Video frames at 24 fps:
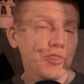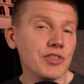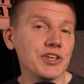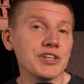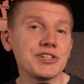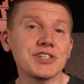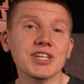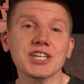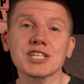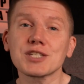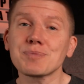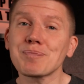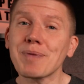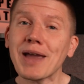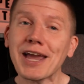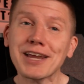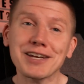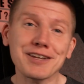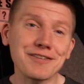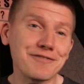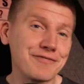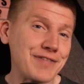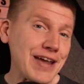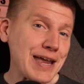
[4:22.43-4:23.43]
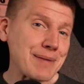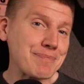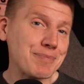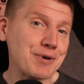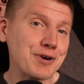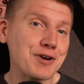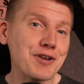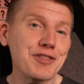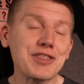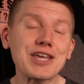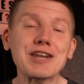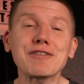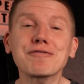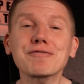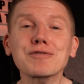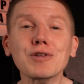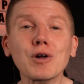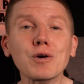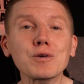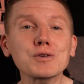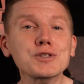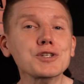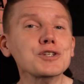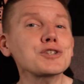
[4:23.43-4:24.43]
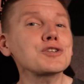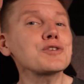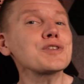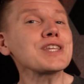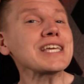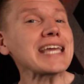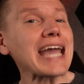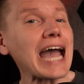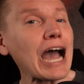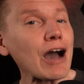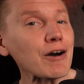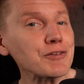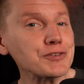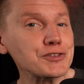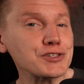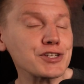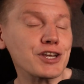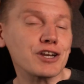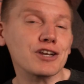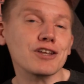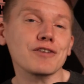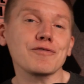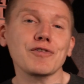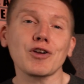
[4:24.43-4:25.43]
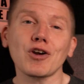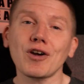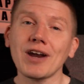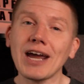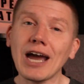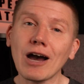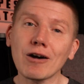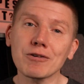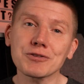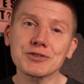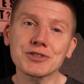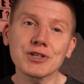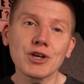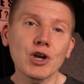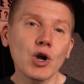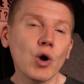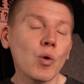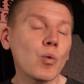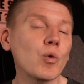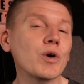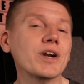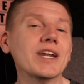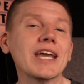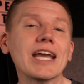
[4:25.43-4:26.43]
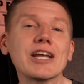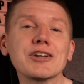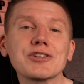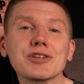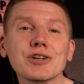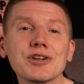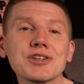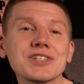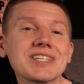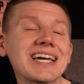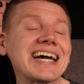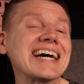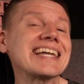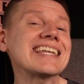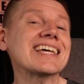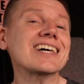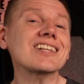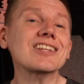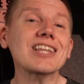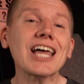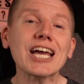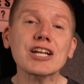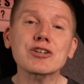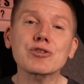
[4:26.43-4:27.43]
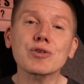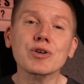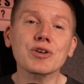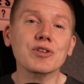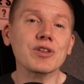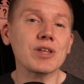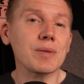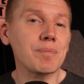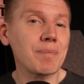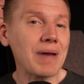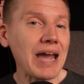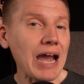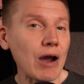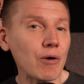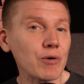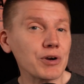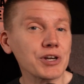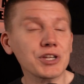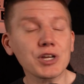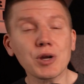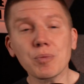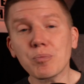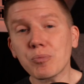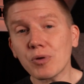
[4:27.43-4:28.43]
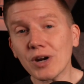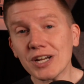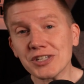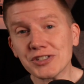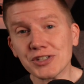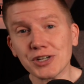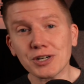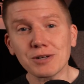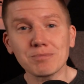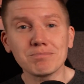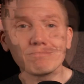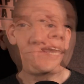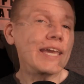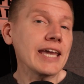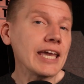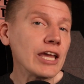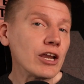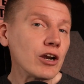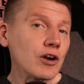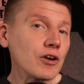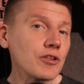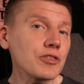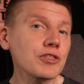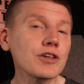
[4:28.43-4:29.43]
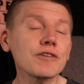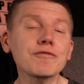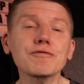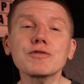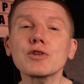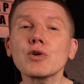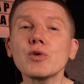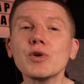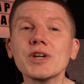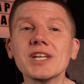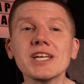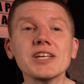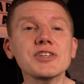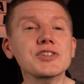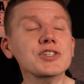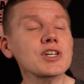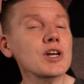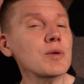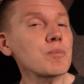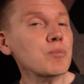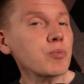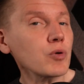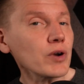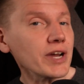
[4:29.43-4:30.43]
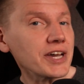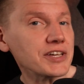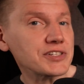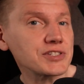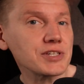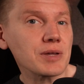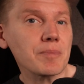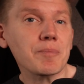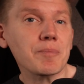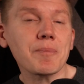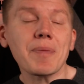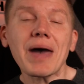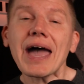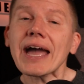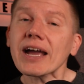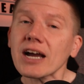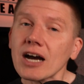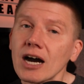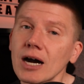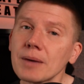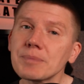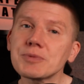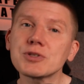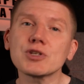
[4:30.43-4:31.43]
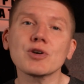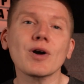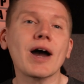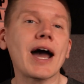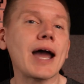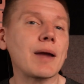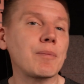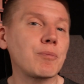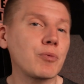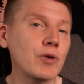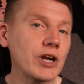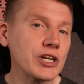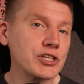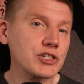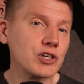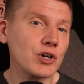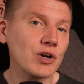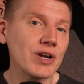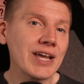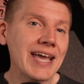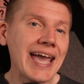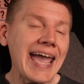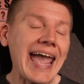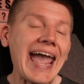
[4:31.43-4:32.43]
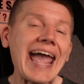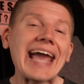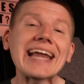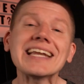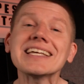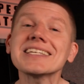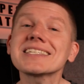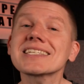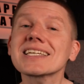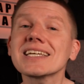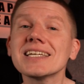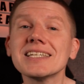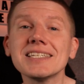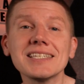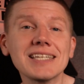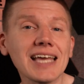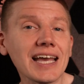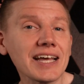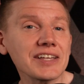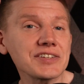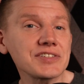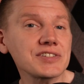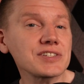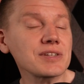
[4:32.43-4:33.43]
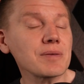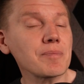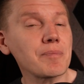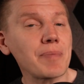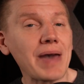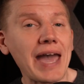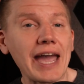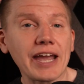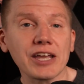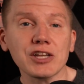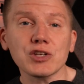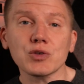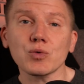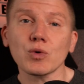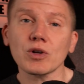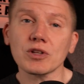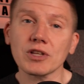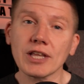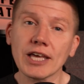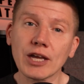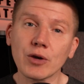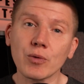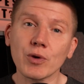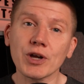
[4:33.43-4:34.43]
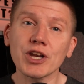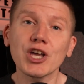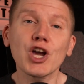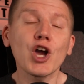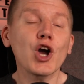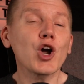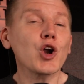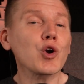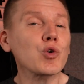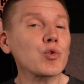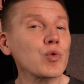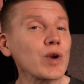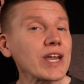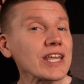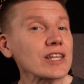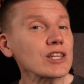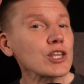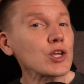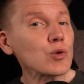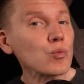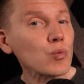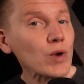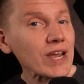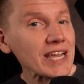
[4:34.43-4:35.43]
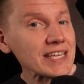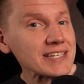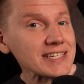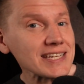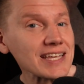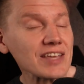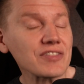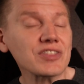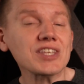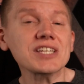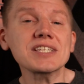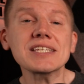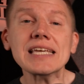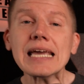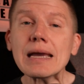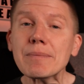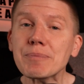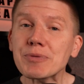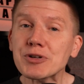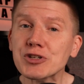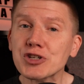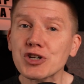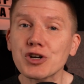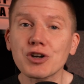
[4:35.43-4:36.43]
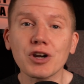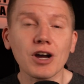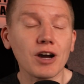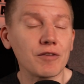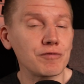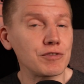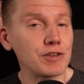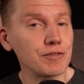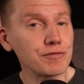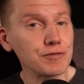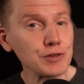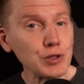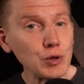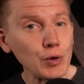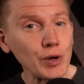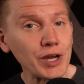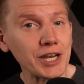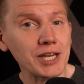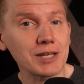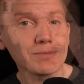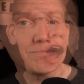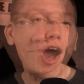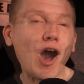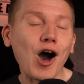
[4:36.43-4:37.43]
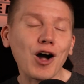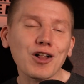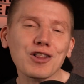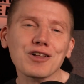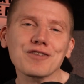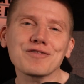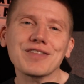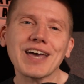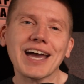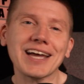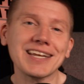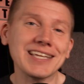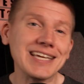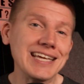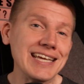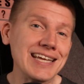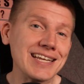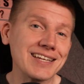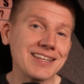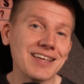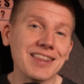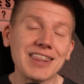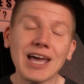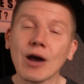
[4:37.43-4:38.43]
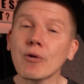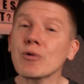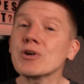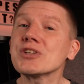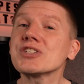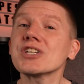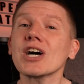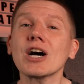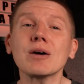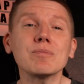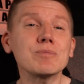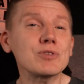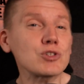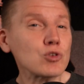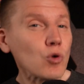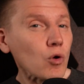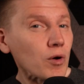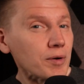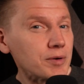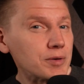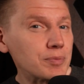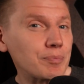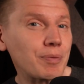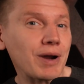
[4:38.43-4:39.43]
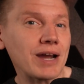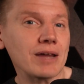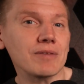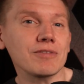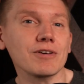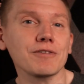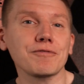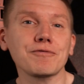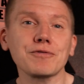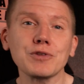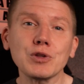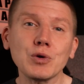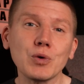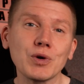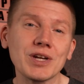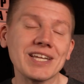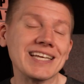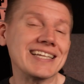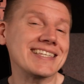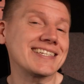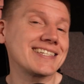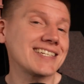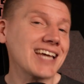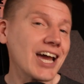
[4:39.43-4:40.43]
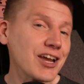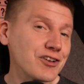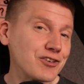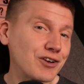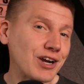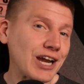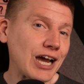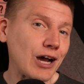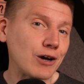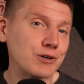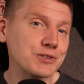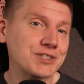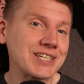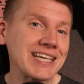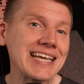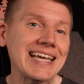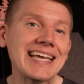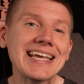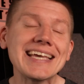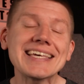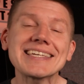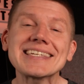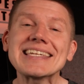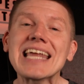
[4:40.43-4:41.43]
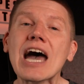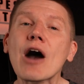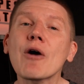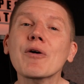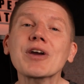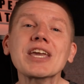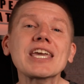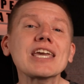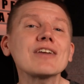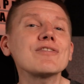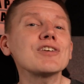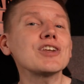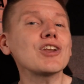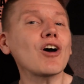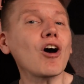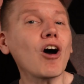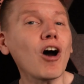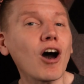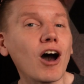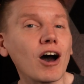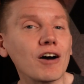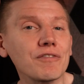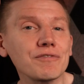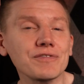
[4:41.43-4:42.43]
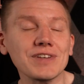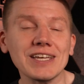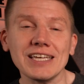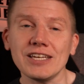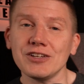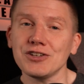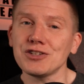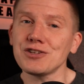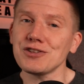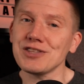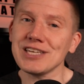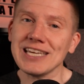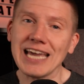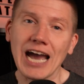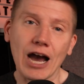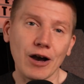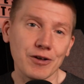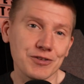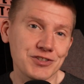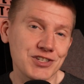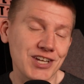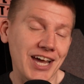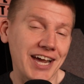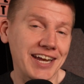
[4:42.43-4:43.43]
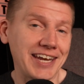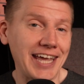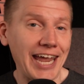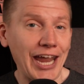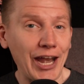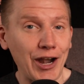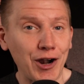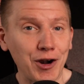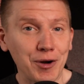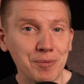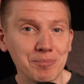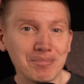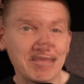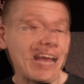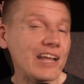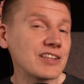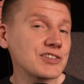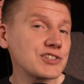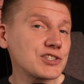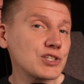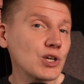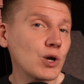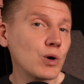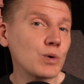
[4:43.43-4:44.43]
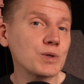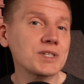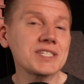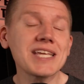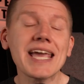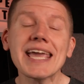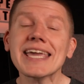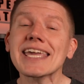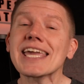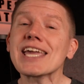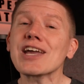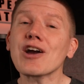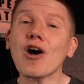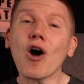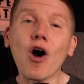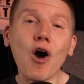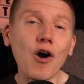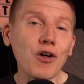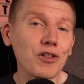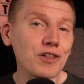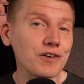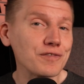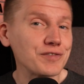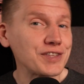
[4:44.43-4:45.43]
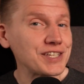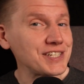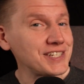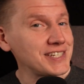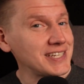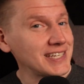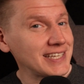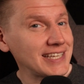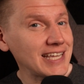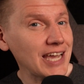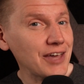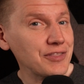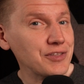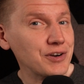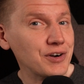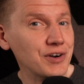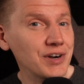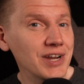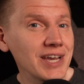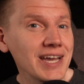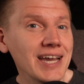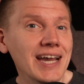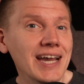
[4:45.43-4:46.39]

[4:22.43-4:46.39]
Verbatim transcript: This expanded vapor then flows to the outside of your house where it enters an electrically powered compressor. Here, the fluid is compressed back up to high pressure and is condensed back into a liquid, greatly raising the temperature of the fluid. All of that heat that was absorbed by the fluid inside your house is now given off into the outside air. And so, taking all of this together,